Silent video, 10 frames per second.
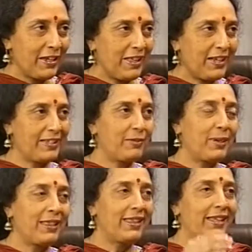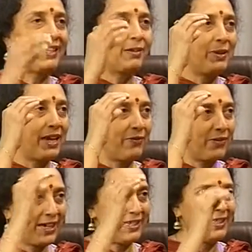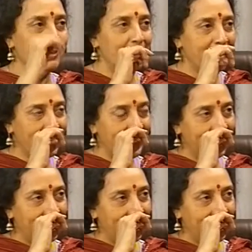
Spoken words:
That is one thing that we have right in the beginning.